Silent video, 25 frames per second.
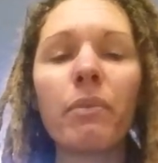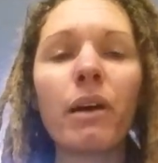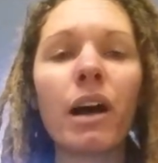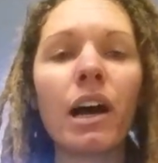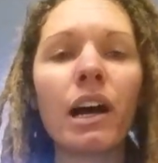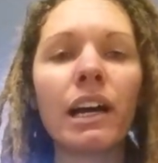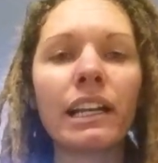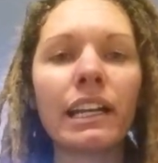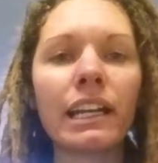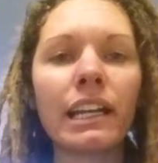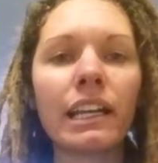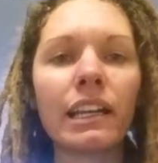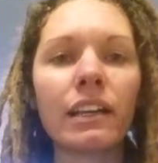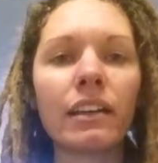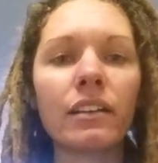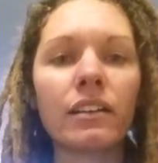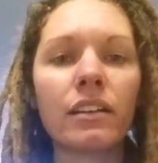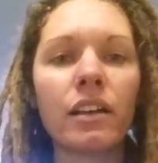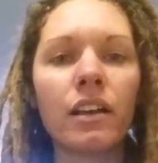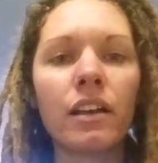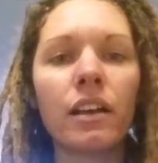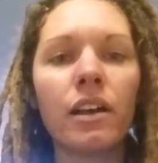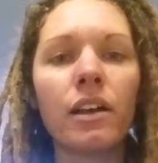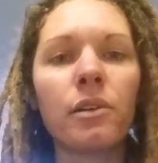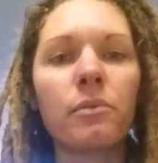body,
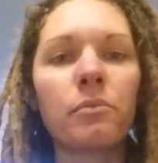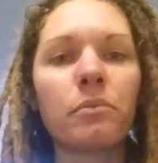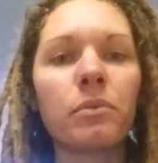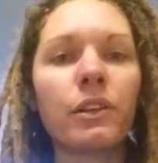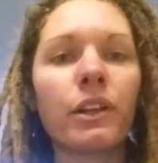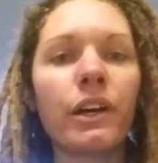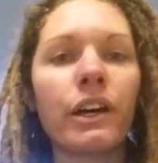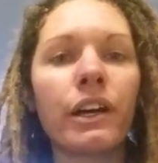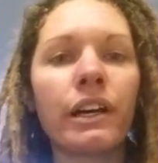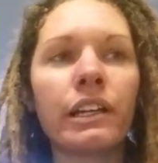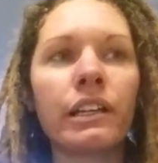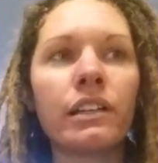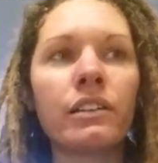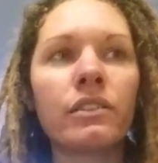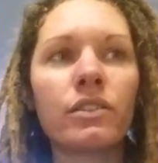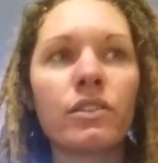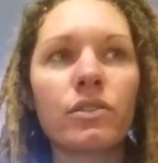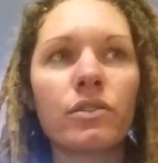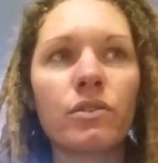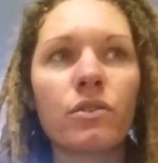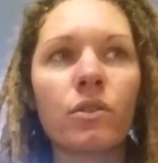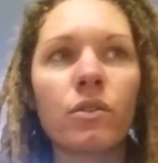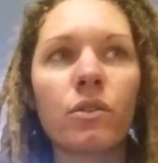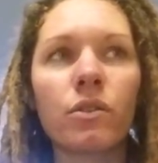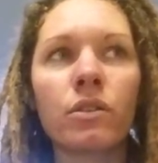blood,
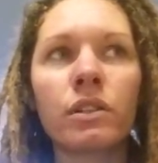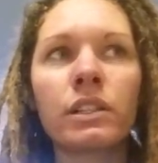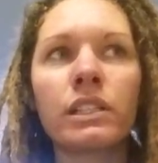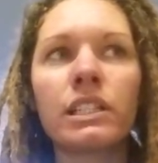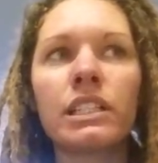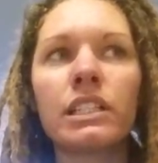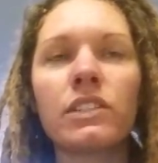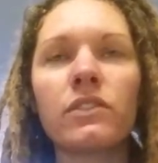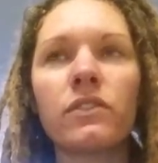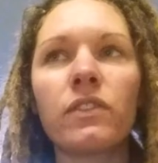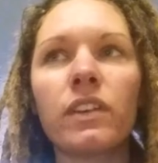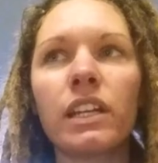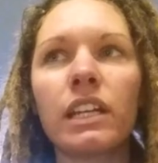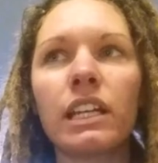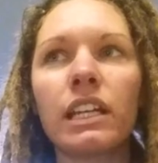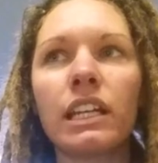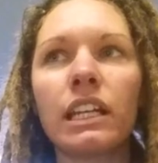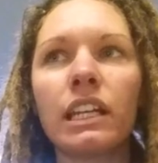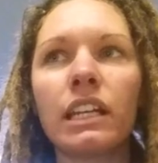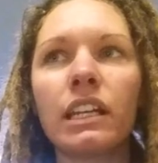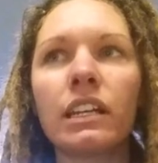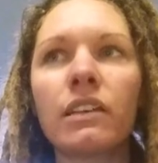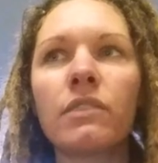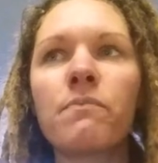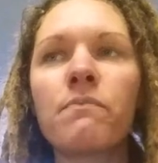soul, and
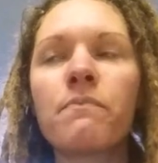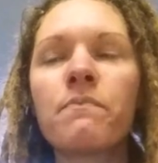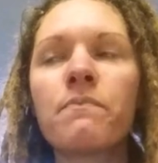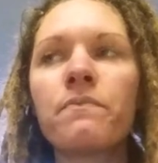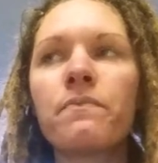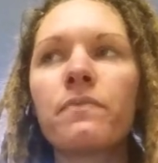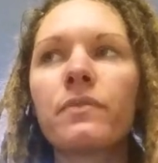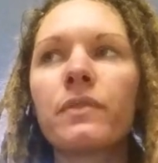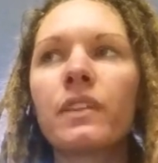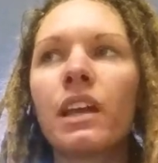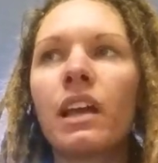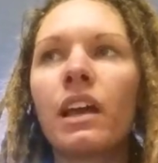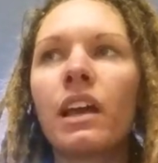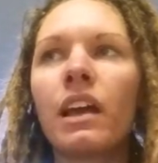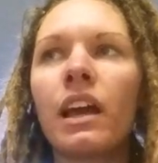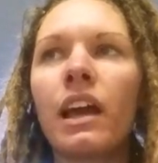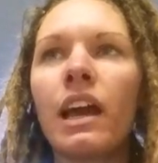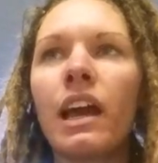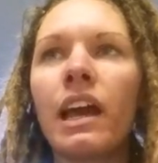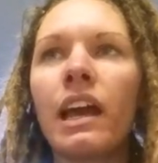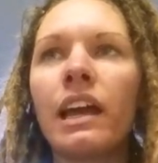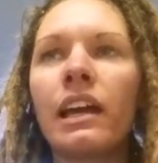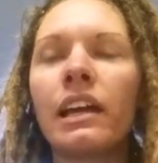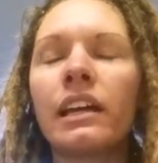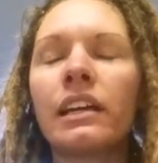divinity.
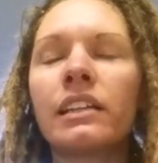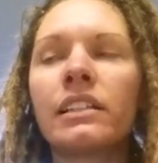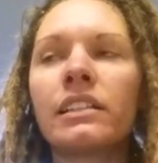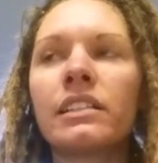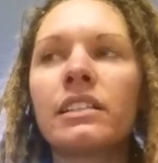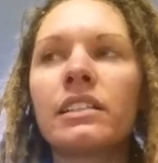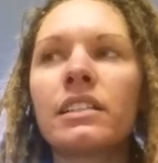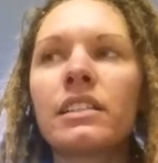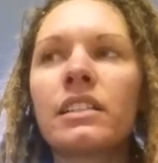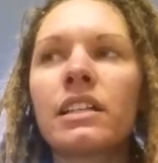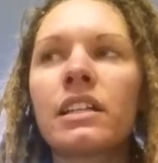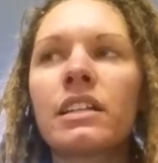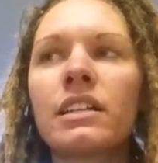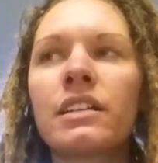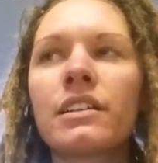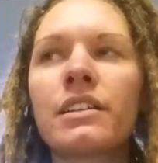And